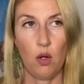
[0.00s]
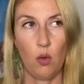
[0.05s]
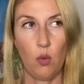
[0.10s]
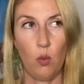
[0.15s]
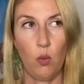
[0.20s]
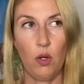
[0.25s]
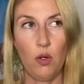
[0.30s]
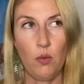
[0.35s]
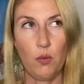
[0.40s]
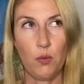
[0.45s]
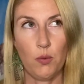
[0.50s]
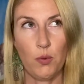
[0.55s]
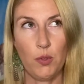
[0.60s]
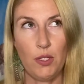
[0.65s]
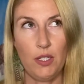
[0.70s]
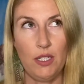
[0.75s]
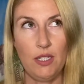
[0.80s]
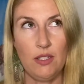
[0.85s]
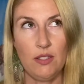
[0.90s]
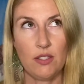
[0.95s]
What
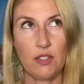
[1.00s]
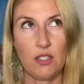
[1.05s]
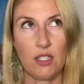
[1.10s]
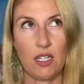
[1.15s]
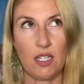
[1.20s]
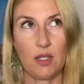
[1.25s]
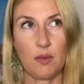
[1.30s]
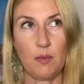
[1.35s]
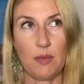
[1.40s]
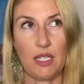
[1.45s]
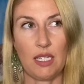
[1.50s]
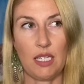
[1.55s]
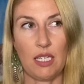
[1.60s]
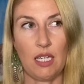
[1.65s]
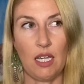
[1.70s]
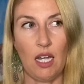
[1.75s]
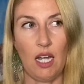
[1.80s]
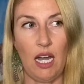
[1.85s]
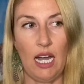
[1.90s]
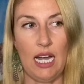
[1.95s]
really struck
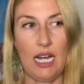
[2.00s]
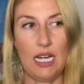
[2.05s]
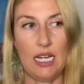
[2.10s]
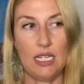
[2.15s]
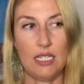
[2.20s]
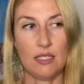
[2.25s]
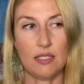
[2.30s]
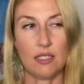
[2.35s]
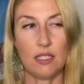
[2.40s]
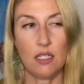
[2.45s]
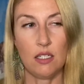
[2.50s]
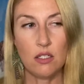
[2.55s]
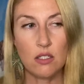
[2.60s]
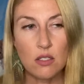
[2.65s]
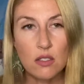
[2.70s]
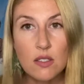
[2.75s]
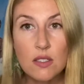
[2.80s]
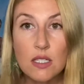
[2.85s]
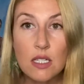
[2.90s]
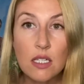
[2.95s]
me as
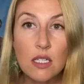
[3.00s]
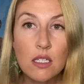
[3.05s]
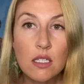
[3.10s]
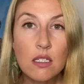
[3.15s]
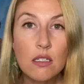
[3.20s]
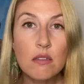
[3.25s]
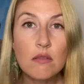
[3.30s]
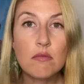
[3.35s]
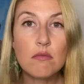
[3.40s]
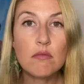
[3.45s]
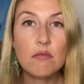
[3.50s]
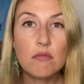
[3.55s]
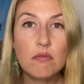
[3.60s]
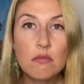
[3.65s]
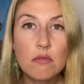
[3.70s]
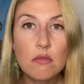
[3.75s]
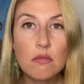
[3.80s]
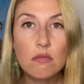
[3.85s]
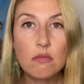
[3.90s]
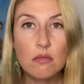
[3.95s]
interesting,
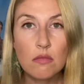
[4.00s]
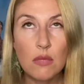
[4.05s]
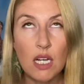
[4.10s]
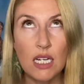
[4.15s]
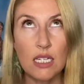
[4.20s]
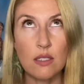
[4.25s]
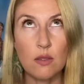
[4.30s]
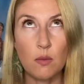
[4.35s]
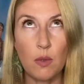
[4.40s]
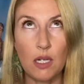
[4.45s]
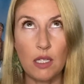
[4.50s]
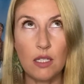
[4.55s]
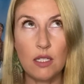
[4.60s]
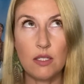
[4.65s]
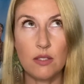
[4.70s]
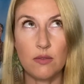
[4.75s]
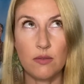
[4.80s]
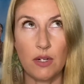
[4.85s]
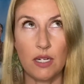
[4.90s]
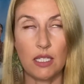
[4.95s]
as well
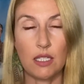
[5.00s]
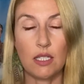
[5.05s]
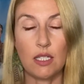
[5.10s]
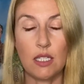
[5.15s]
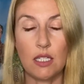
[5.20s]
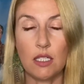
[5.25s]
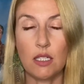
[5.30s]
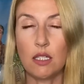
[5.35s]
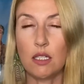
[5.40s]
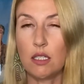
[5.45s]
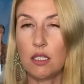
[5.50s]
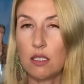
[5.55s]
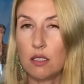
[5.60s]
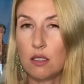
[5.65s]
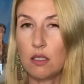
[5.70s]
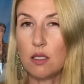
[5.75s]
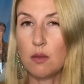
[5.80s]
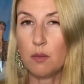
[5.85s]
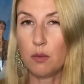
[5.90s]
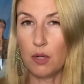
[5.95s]
as frankly a little
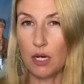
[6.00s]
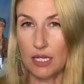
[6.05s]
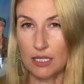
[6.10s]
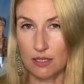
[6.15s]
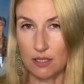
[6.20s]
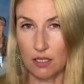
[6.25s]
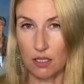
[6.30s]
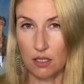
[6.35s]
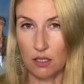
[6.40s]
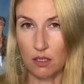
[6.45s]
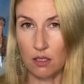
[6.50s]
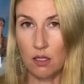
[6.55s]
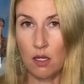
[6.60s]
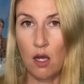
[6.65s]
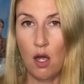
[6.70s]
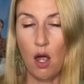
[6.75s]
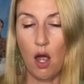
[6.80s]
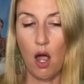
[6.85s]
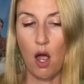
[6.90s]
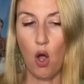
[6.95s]
depressing,
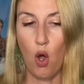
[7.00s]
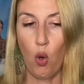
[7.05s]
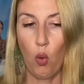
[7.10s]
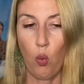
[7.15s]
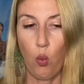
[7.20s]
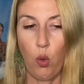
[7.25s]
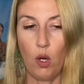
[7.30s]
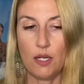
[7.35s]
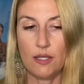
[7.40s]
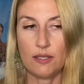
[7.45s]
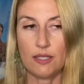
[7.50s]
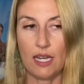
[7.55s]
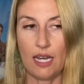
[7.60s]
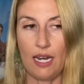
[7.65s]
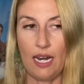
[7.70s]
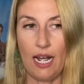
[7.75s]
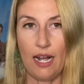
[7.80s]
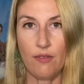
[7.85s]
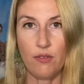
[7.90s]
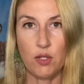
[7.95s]
was that
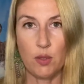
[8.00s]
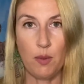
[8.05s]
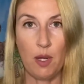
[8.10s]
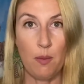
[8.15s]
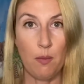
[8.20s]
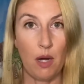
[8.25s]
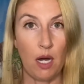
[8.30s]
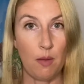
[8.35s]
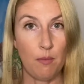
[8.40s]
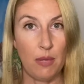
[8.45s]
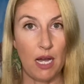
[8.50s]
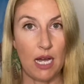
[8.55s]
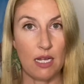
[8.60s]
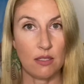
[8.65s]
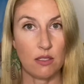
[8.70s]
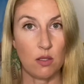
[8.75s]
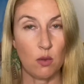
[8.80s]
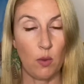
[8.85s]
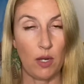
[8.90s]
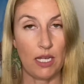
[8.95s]
after my mom
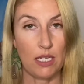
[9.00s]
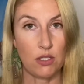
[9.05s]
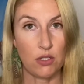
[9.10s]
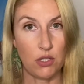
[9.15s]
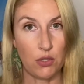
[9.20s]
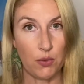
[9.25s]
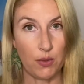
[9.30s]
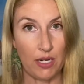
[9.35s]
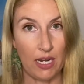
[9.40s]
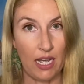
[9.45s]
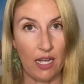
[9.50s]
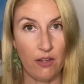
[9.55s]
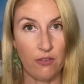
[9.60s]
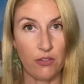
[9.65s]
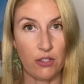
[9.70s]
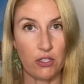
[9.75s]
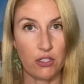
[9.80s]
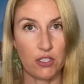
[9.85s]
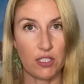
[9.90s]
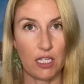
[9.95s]
passed away 2.5
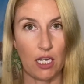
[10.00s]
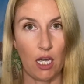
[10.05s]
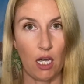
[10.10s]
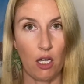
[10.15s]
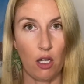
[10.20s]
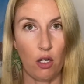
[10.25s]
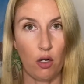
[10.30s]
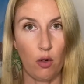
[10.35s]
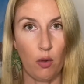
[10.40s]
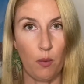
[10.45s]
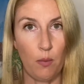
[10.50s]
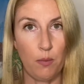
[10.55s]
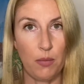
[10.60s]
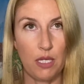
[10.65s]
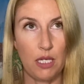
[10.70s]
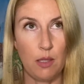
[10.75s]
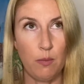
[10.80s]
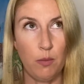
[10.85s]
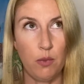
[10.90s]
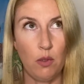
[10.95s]
years ago,
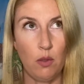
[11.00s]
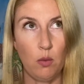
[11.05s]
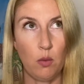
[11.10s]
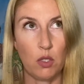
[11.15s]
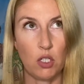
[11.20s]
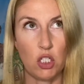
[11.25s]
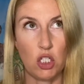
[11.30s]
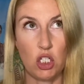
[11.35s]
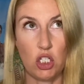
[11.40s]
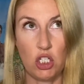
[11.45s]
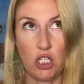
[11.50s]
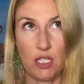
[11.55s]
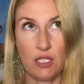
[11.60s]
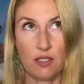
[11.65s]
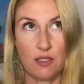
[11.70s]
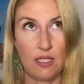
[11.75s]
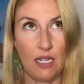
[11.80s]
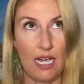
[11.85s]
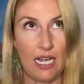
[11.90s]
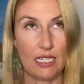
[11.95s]
people were
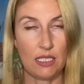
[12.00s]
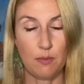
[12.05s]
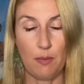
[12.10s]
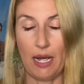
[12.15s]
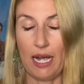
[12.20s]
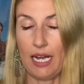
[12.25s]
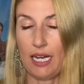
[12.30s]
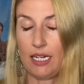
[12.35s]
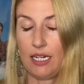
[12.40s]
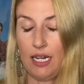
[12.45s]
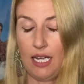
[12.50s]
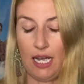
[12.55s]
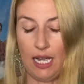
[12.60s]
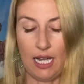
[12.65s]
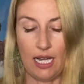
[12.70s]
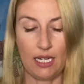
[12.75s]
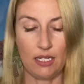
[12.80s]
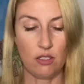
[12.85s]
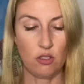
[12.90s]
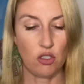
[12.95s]
just as bad
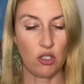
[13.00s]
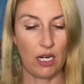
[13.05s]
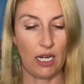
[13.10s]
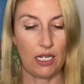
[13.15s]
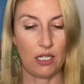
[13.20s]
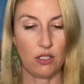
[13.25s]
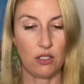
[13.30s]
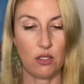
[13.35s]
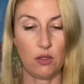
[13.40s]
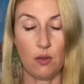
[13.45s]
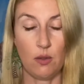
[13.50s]
at trying to